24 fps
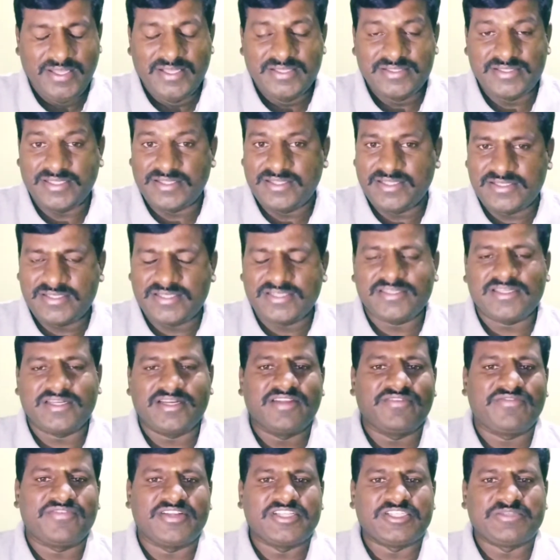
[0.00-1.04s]
See, this is the
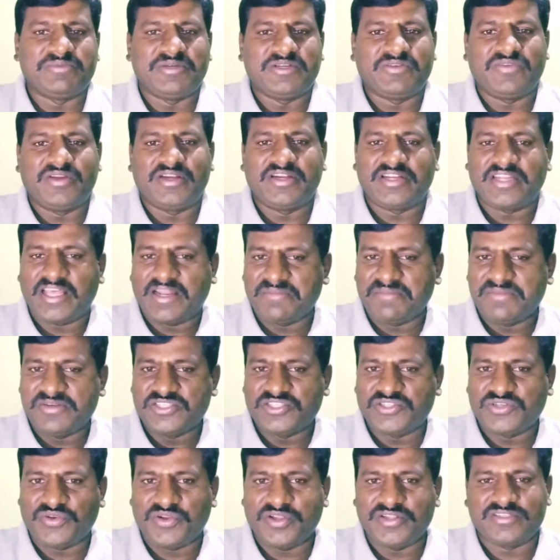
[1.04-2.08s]
difference between term
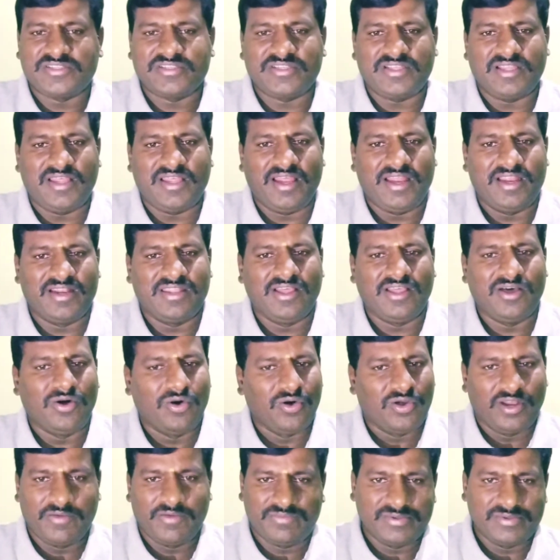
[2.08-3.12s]
insurance and the
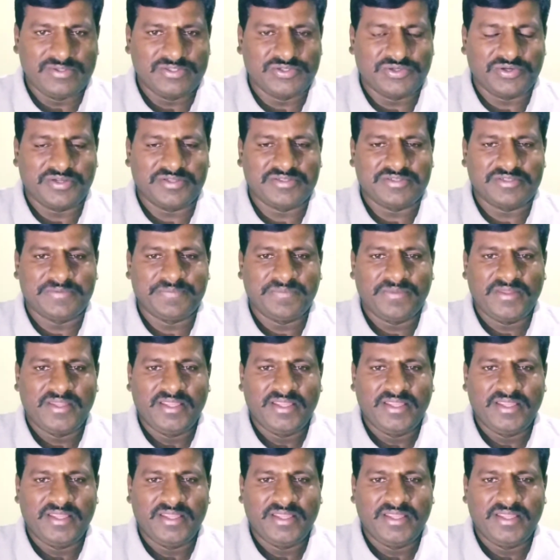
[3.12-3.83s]
whole life insurance.